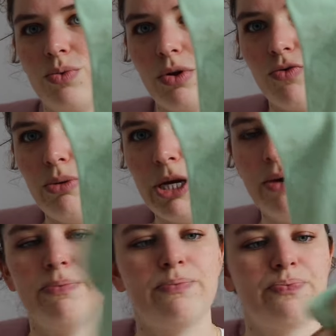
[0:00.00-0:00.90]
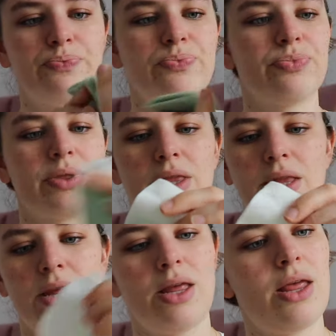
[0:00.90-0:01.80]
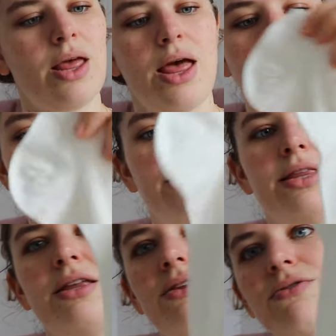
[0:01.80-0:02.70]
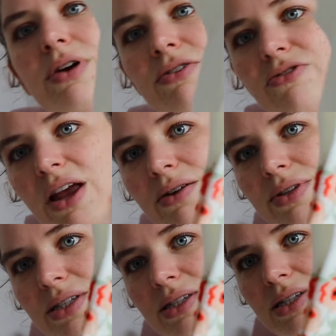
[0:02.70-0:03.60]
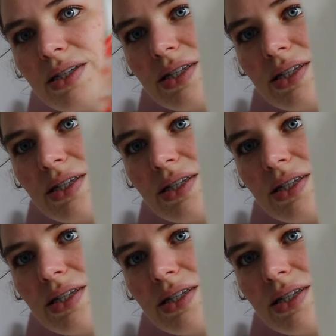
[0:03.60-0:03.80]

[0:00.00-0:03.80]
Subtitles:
with ribbing, and then the red flowers.